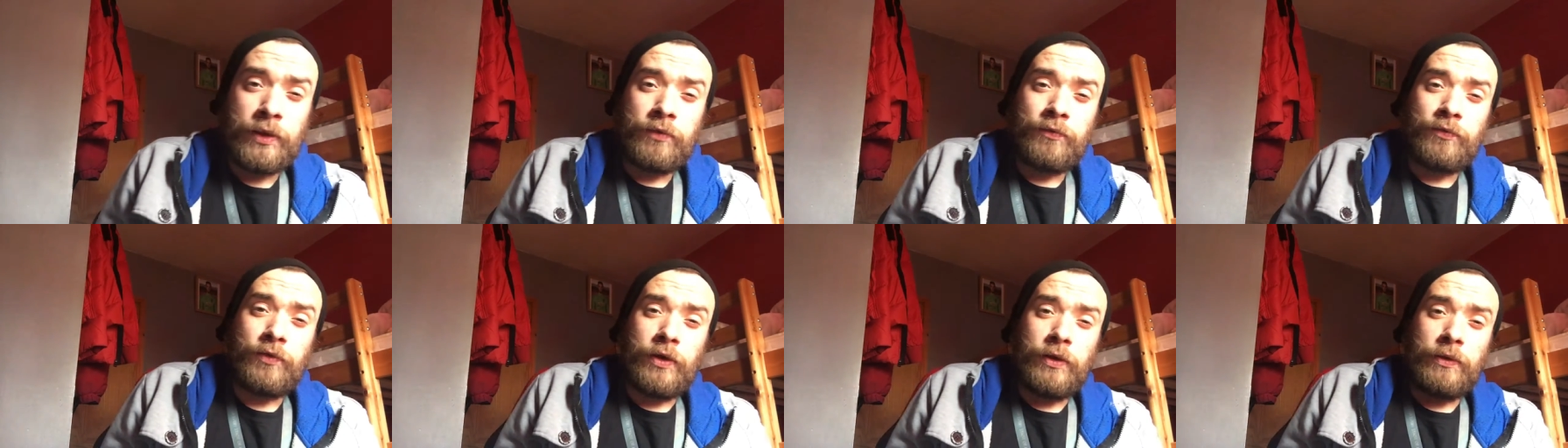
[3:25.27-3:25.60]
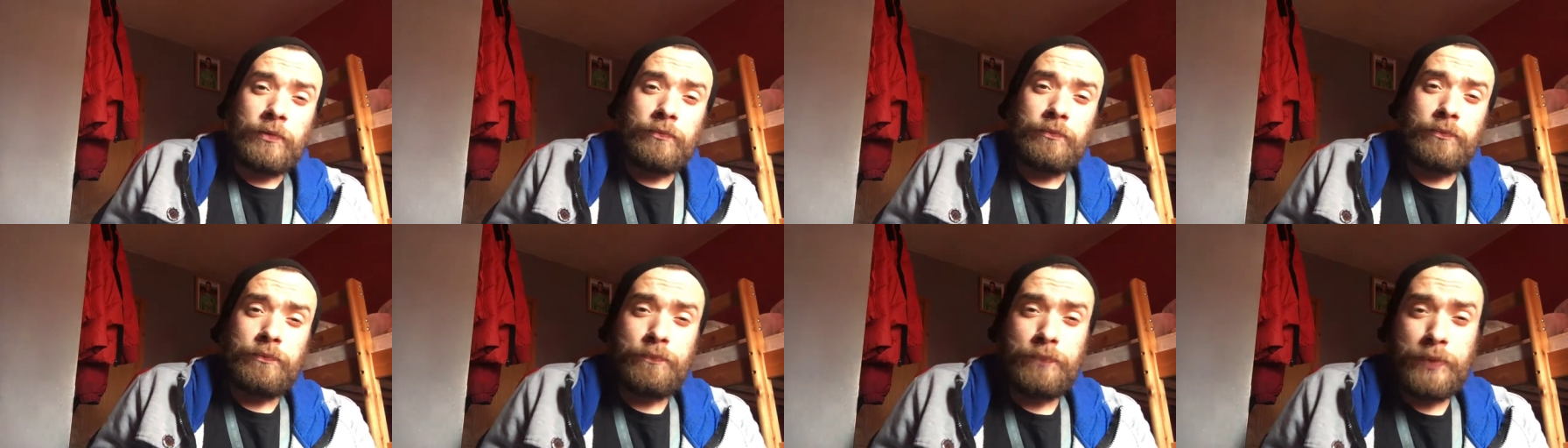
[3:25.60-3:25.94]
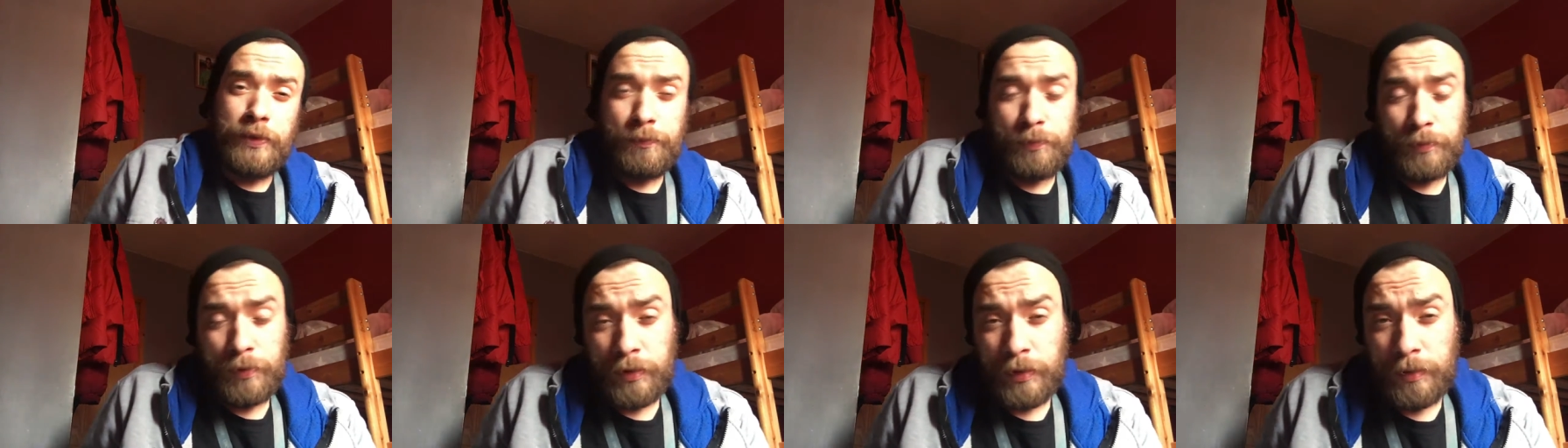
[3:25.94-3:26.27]
So
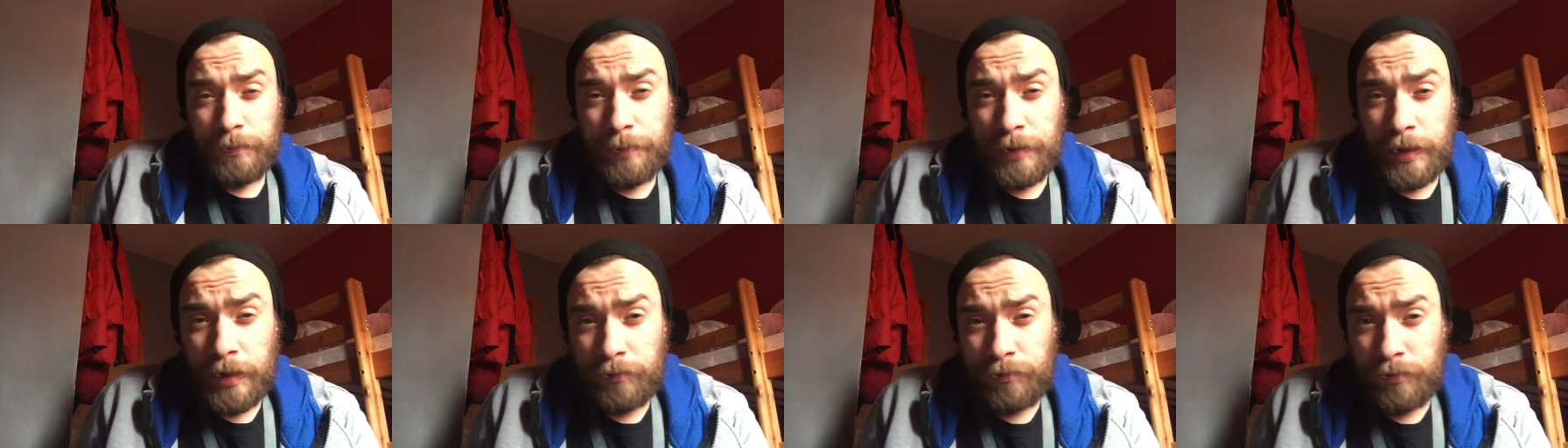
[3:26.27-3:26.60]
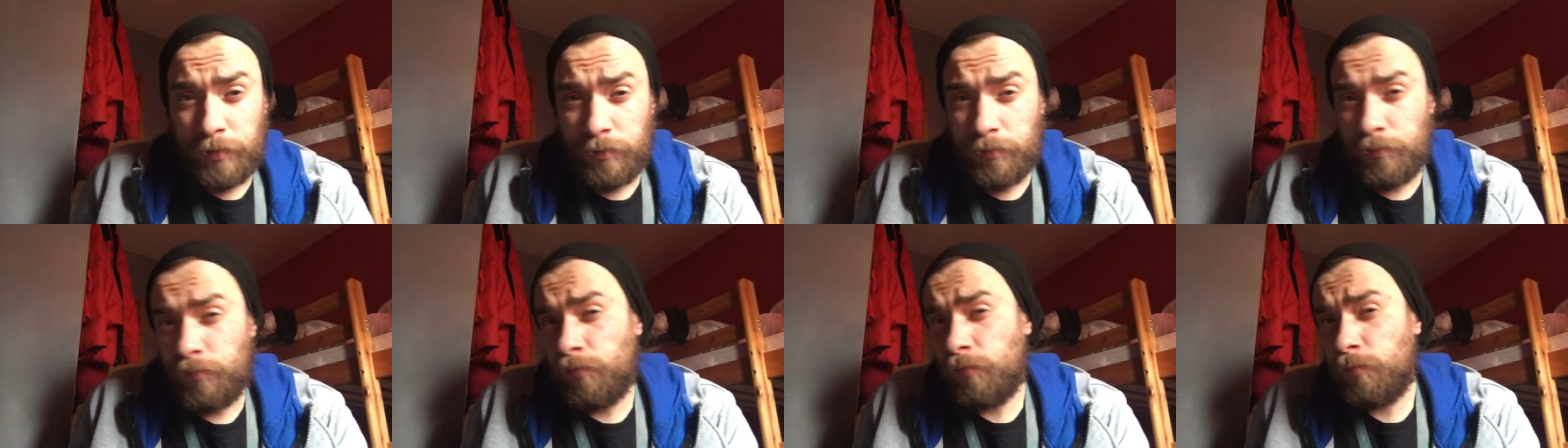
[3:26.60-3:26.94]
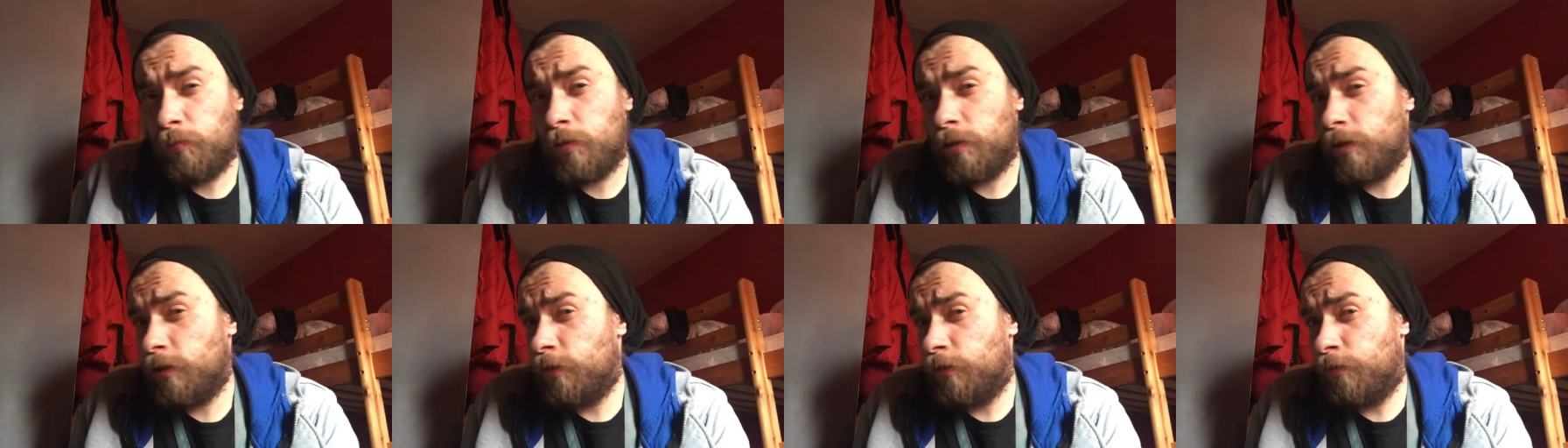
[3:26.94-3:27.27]
people are going to be asking, so
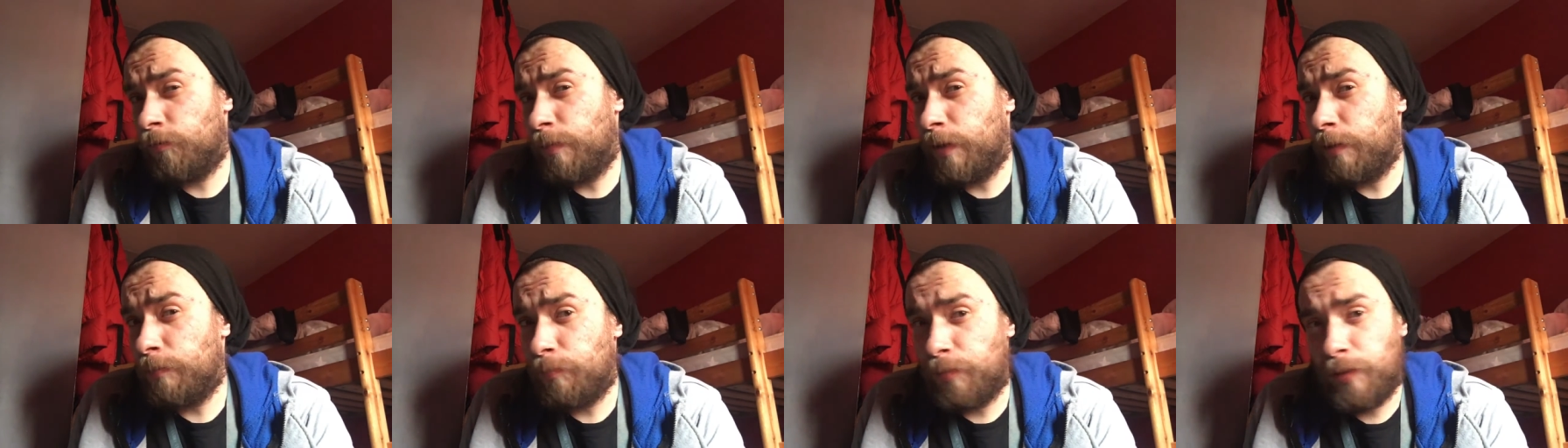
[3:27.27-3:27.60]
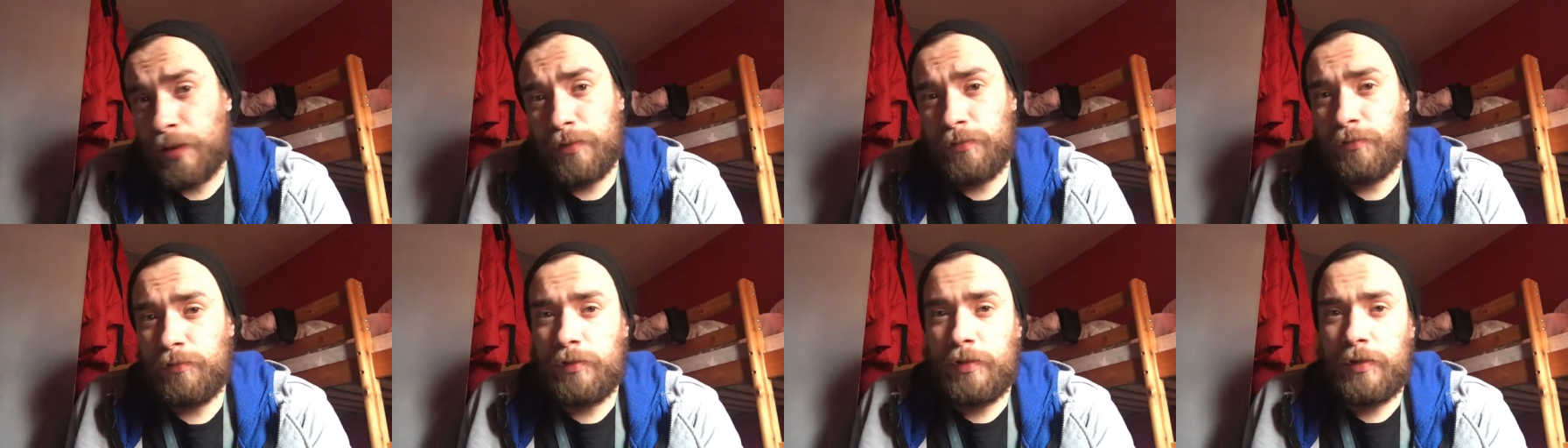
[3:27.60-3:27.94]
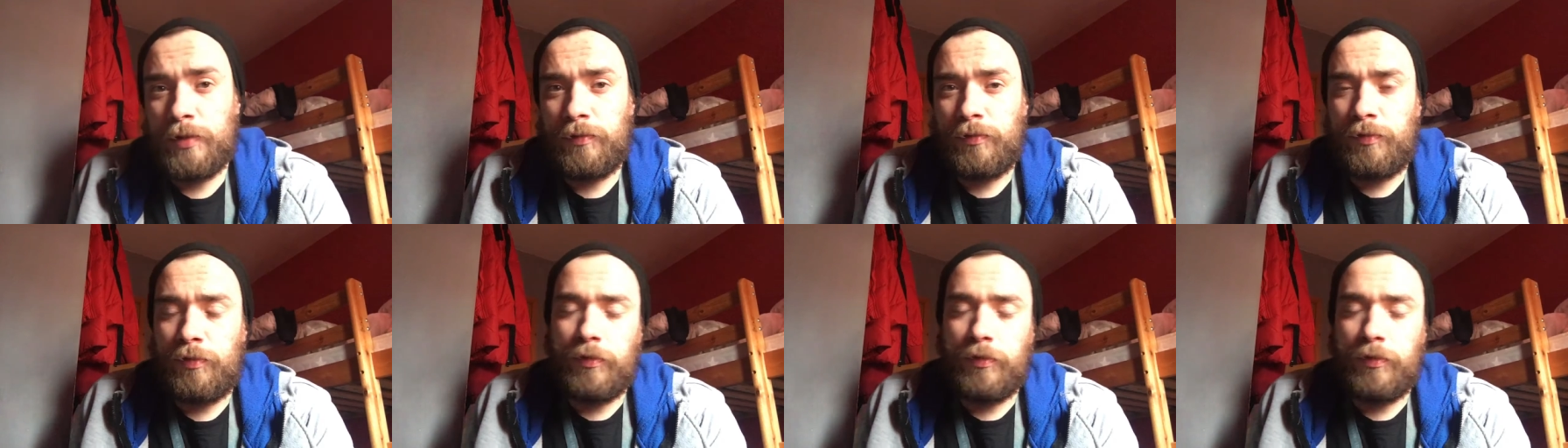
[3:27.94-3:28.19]
what did you spend, Patrick,